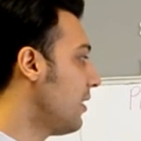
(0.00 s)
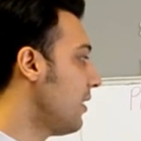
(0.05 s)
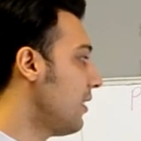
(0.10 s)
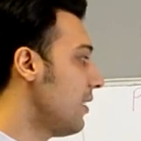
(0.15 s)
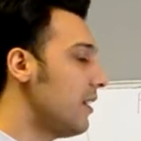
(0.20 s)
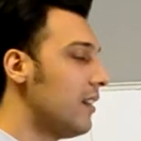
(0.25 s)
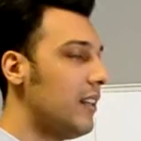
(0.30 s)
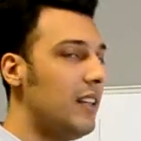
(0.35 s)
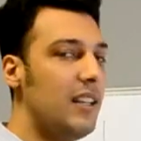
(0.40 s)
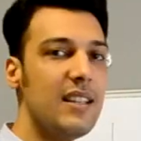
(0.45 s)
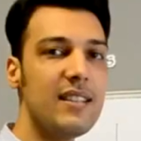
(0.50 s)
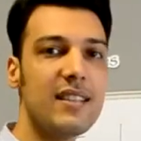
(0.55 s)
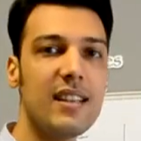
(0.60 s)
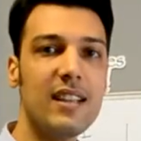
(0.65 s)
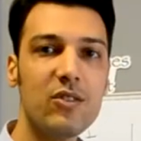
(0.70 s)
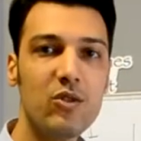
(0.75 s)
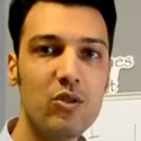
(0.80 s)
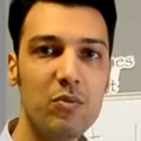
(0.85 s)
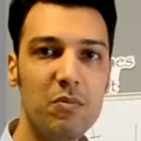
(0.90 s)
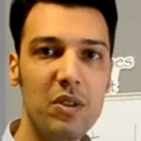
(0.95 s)
listen
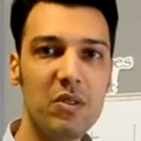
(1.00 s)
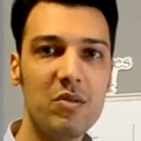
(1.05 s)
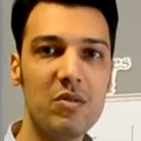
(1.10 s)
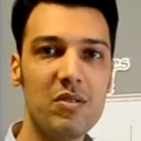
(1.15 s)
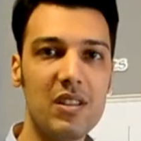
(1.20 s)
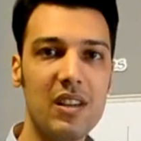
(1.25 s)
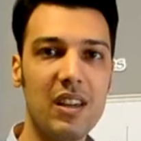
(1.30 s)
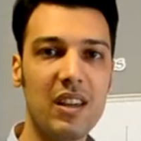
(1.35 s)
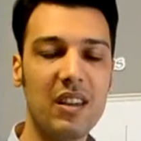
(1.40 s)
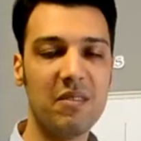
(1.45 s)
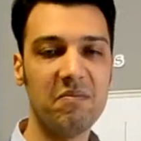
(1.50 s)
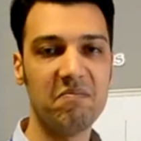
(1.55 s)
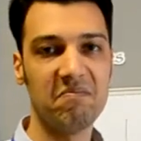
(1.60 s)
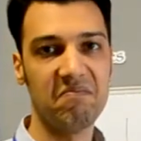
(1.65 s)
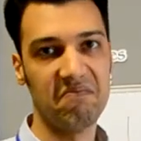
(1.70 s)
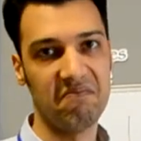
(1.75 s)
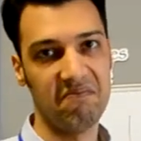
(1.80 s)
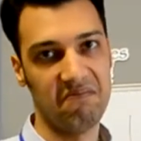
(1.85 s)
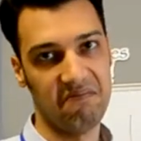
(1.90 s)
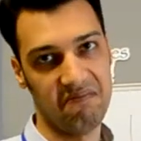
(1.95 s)
to music.
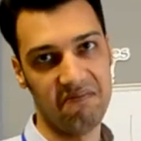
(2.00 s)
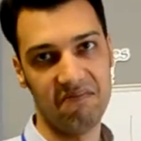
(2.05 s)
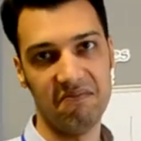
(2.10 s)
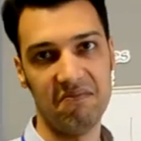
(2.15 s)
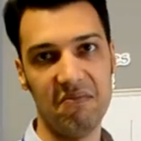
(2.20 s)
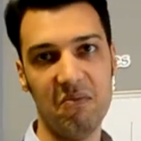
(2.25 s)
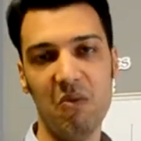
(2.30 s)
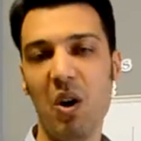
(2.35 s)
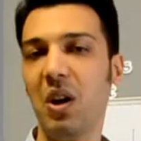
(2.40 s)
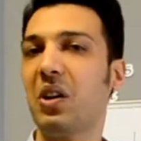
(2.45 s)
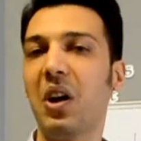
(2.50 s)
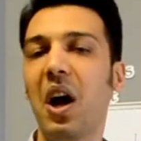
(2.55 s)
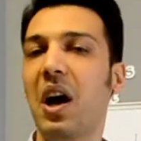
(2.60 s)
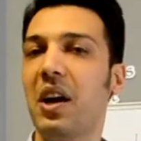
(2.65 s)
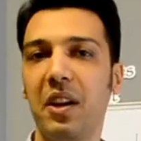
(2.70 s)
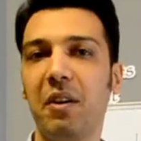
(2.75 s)
What kind